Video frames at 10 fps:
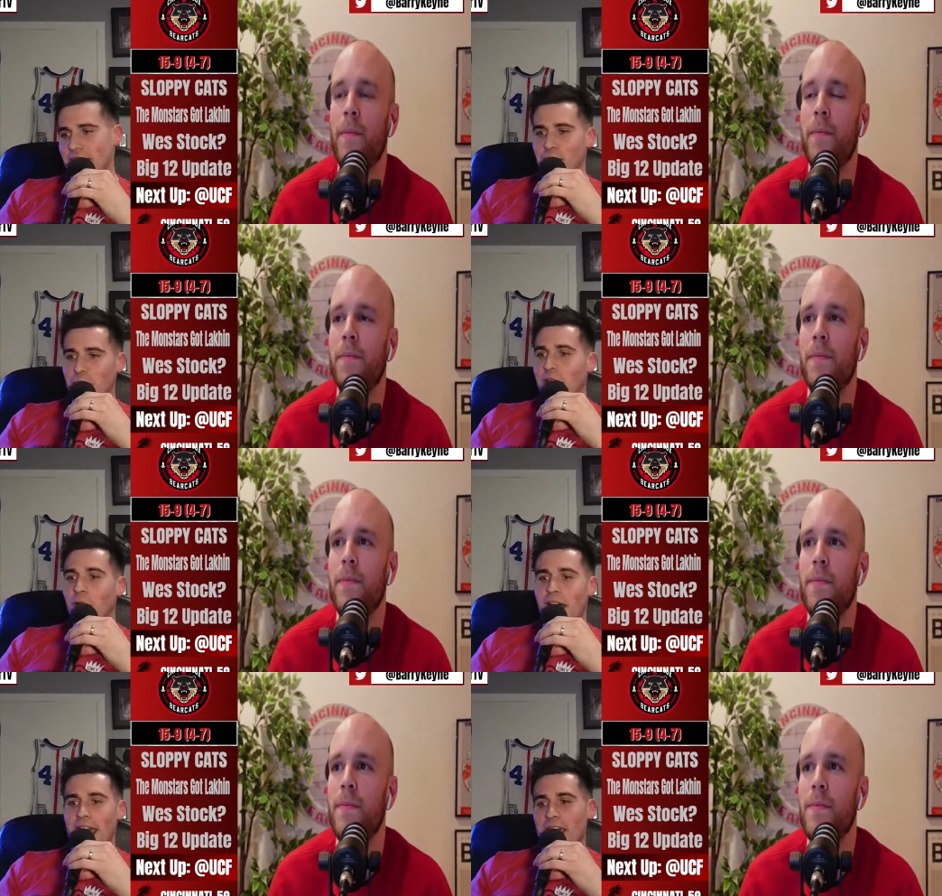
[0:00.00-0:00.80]
Speaker 1: in a
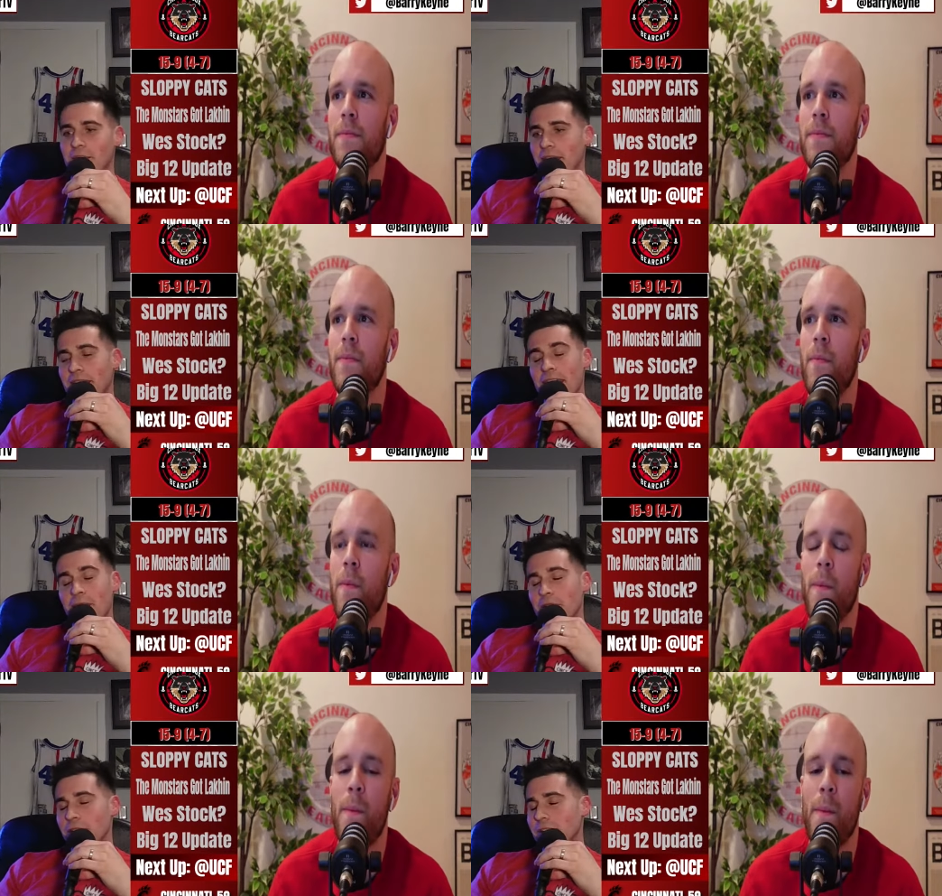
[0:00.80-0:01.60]
big way. I mean,
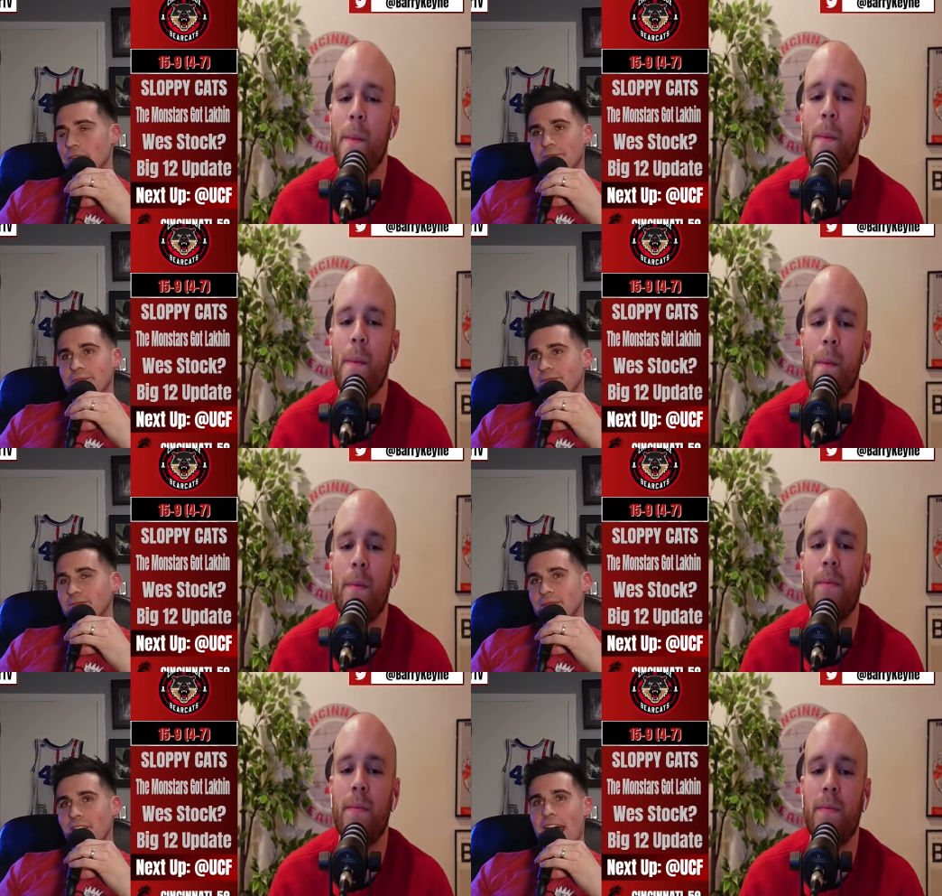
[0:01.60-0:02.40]
they were
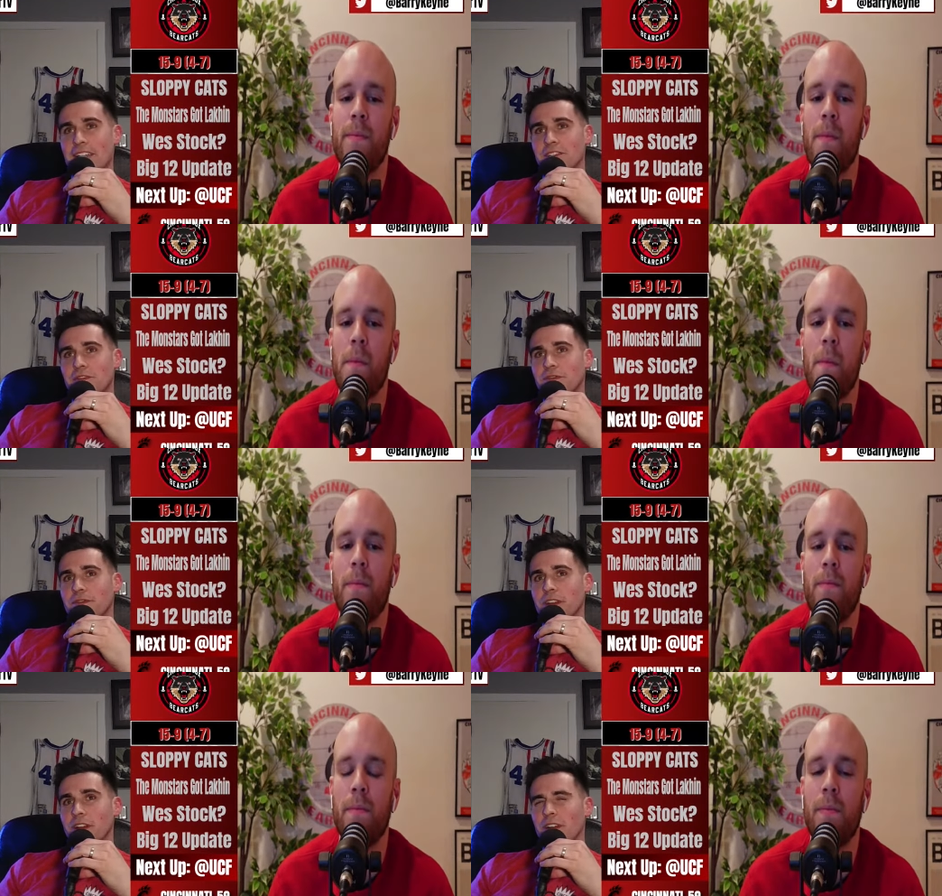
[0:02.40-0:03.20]
last,
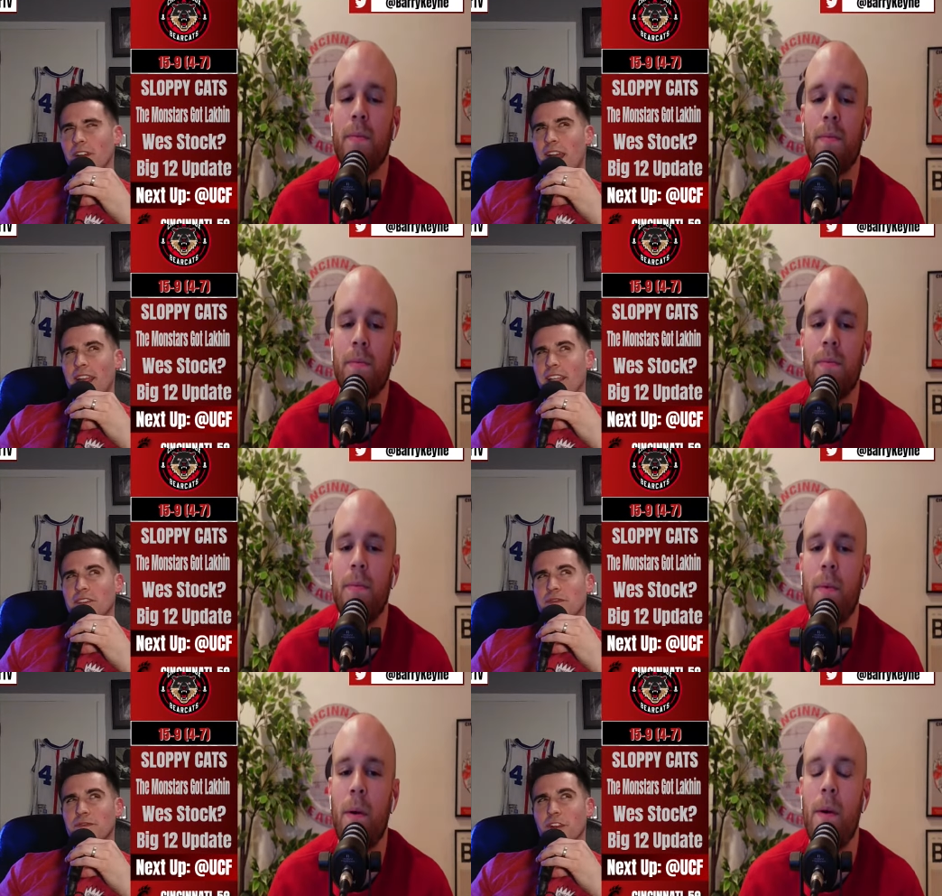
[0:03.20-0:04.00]
or I
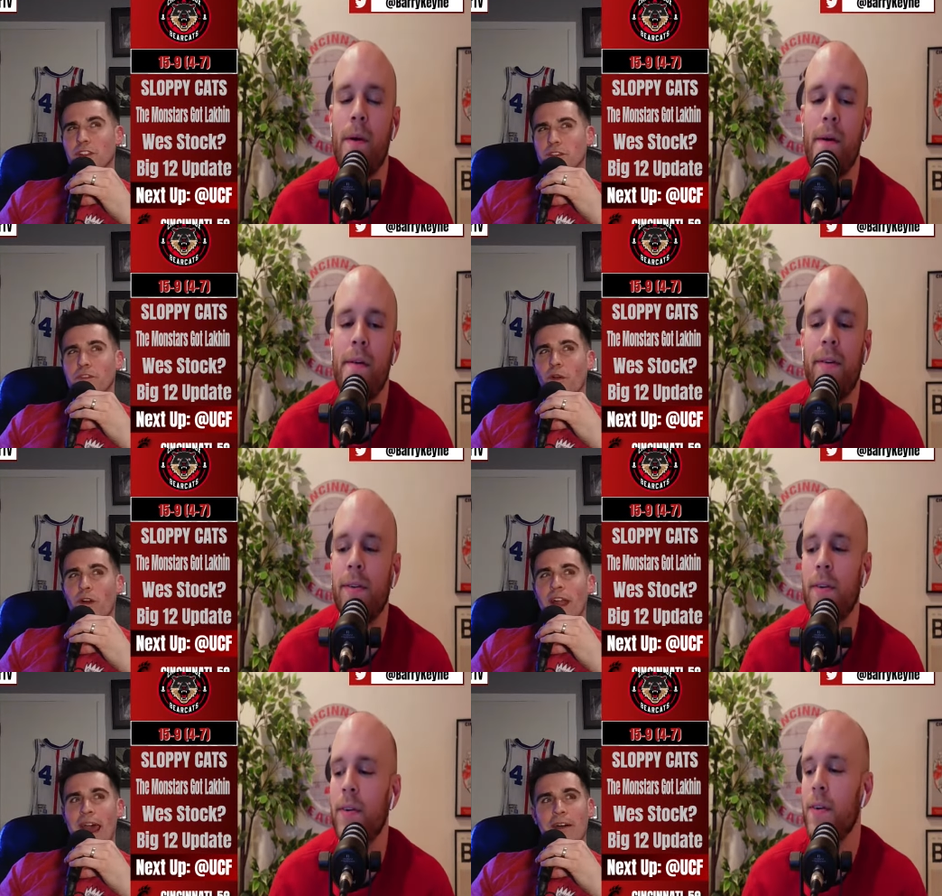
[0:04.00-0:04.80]
guess first
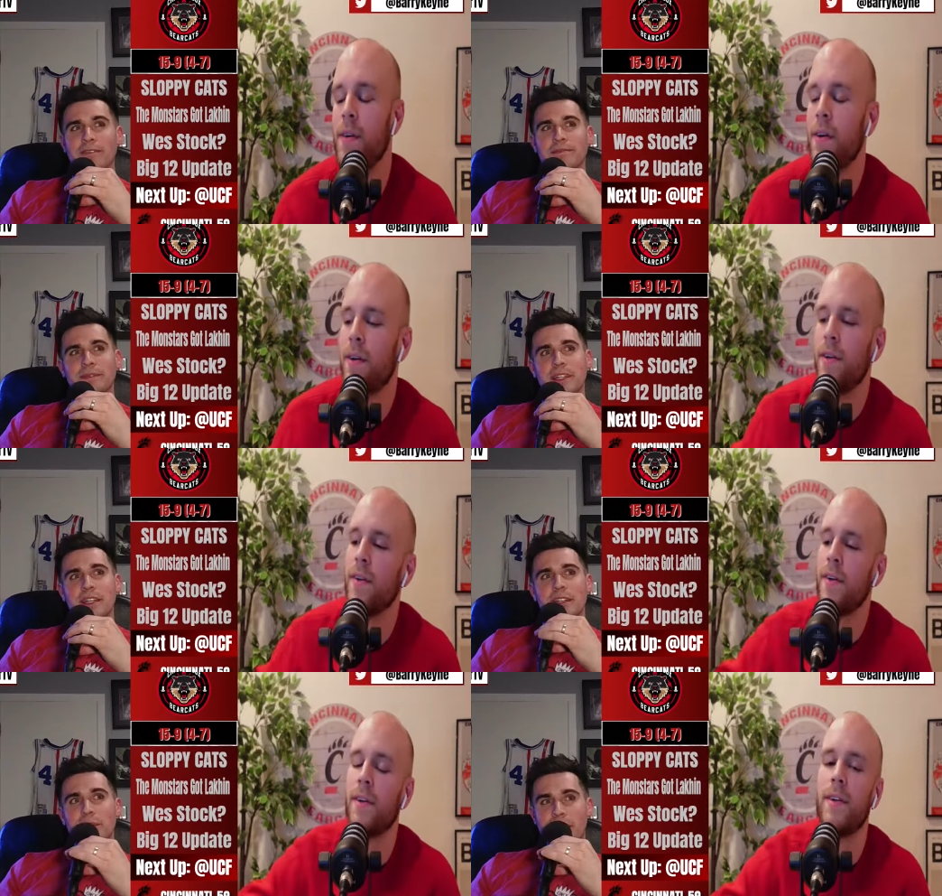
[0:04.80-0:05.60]
four out.
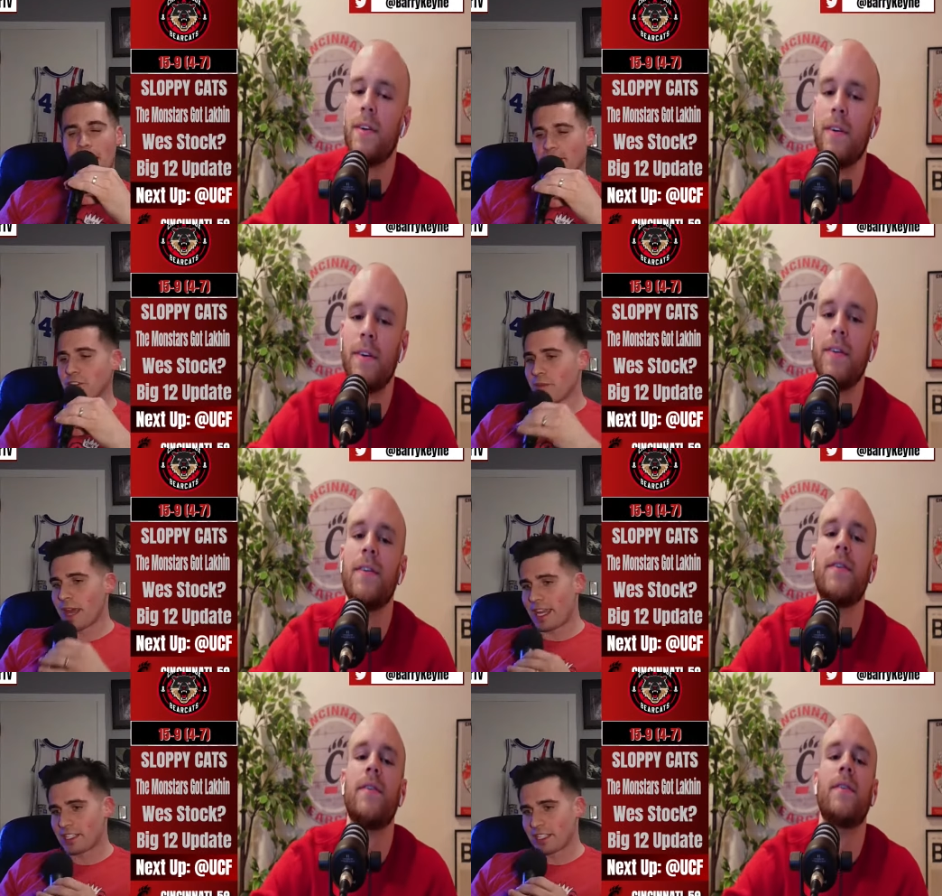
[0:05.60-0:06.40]
You would have to
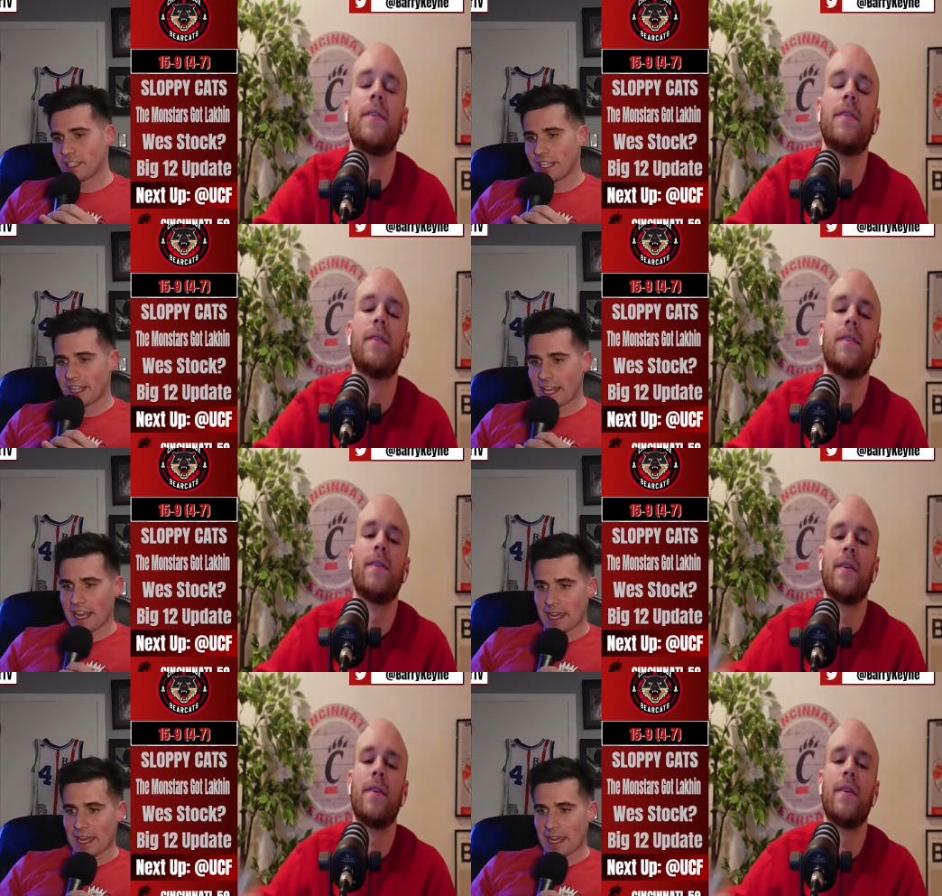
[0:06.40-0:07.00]
imagine that